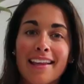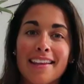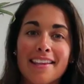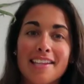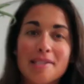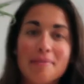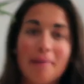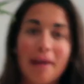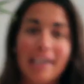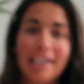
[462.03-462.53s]

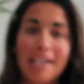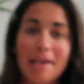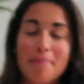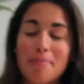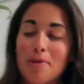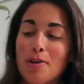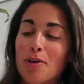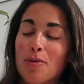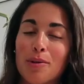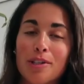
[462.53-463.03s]
this
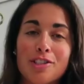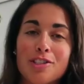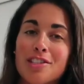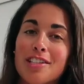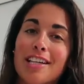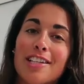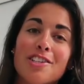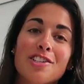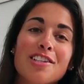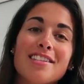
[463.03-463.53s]
pineapple, which
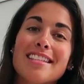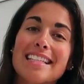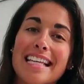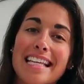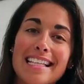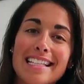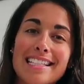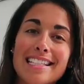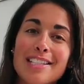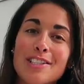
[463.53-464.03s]
it just
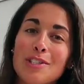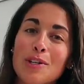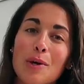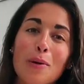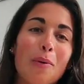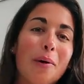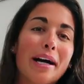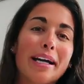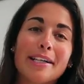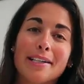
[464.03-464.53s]
isn't
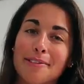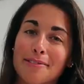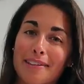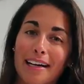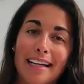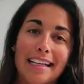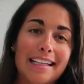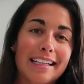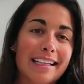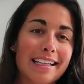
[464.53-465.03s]
quite
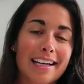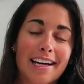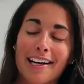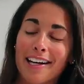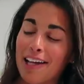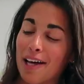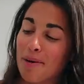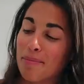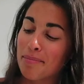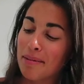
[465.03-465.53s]
ready to
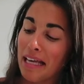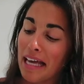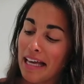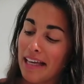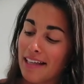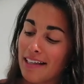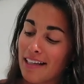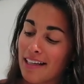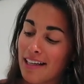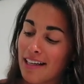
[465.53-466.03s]
cut up
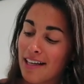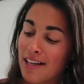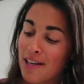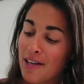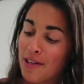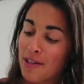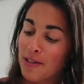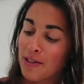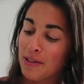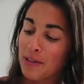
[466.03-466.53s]
yet.
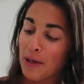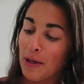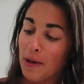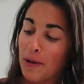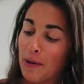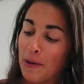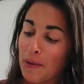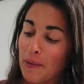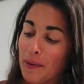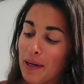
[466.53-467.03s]

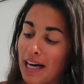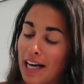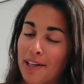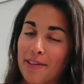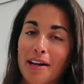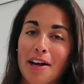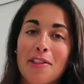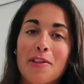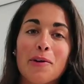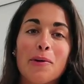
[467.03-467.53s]
So I'd
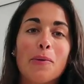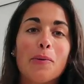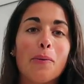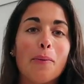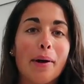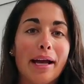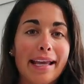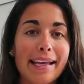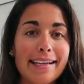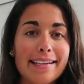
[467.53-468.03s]
rather
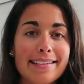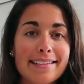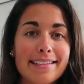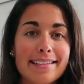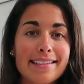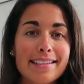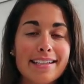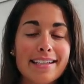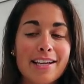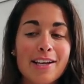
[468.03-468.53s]
wait
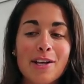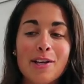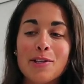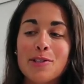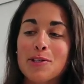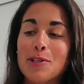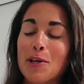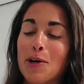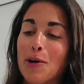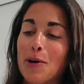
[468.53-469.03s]

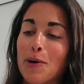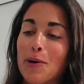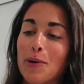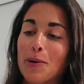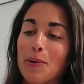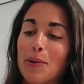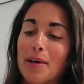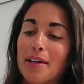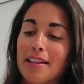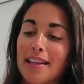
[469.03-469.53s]

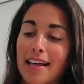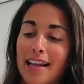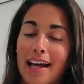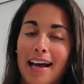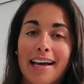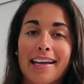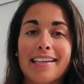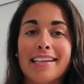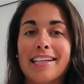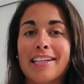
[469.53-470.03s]
so that
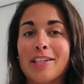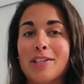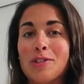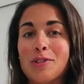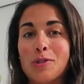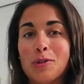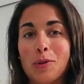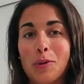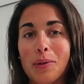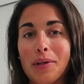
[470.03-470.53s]
I can
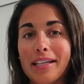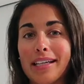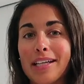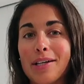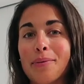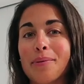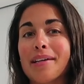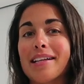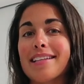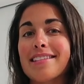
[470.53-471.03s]
enjoy
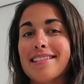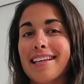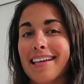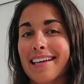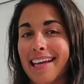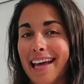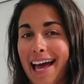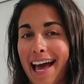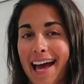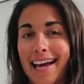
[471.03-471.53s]
it when it's
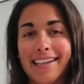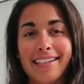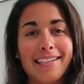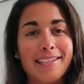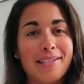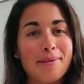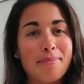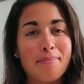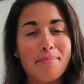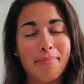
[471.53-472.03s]
like at
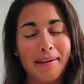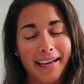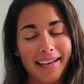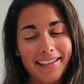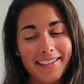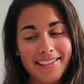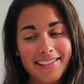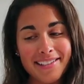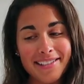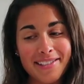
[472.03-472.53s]
its
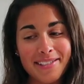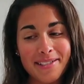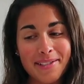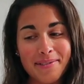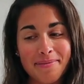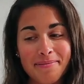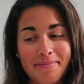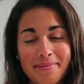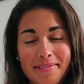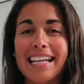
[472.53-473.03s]
best.
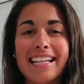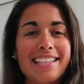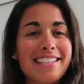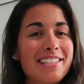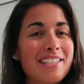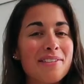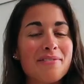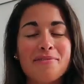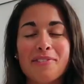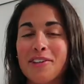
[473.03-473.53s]

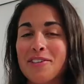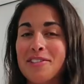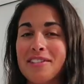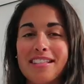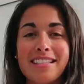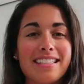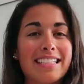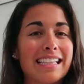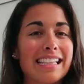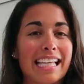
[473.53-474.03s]
Instant
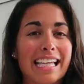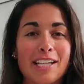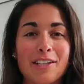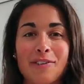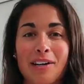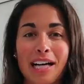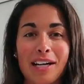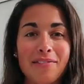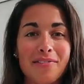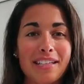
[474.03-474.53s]
versus delayed
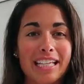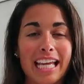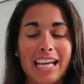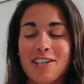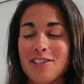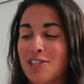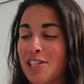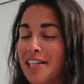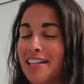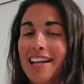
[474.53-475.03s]

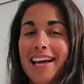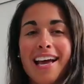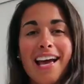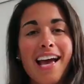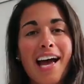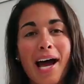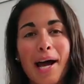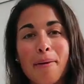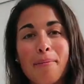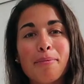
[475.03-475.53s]
gratification.
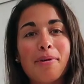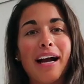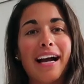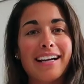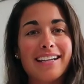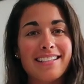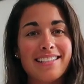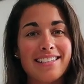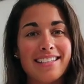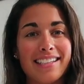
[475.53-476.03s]
I'm
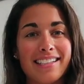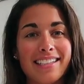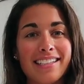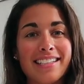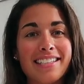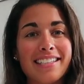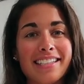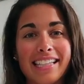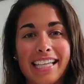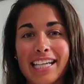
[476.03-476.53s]
practicing
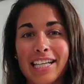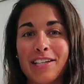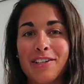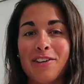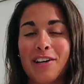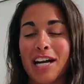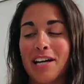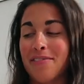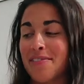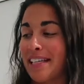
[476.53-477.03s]
delayed
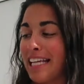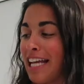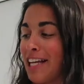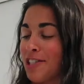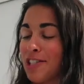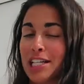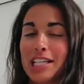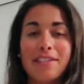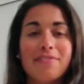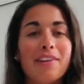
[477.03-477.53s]

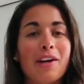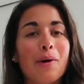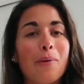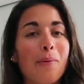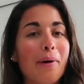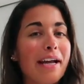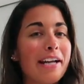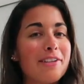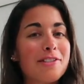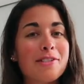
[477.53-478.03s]
gratification. If I
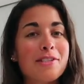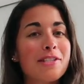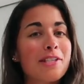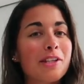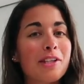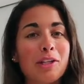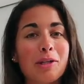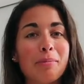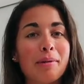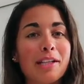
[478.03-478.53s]
wait just a
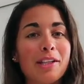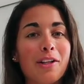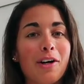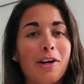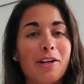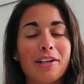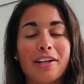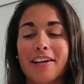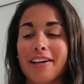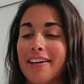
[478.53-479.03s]
little bit
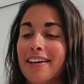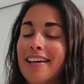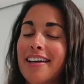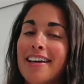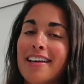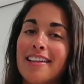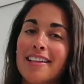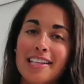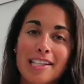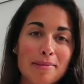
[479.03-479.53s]
longer,
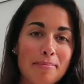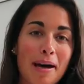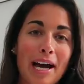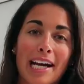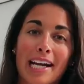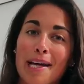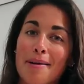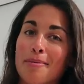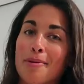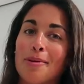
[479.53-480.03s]
this
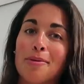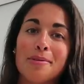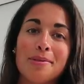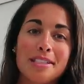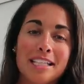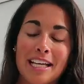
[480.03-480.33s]
pineapple will